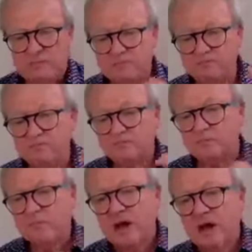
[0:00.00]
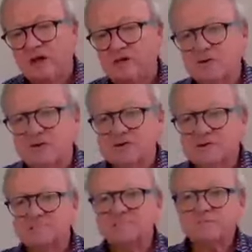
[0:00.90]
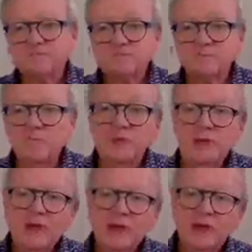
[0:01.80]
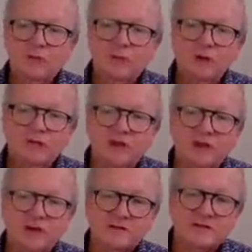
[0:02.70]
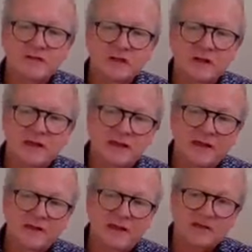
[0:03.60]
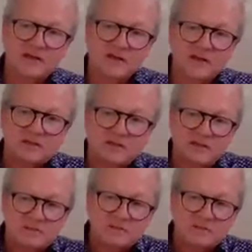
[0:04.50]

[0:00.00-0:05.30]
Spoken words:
But my goodness, you wouldn't think those little indentations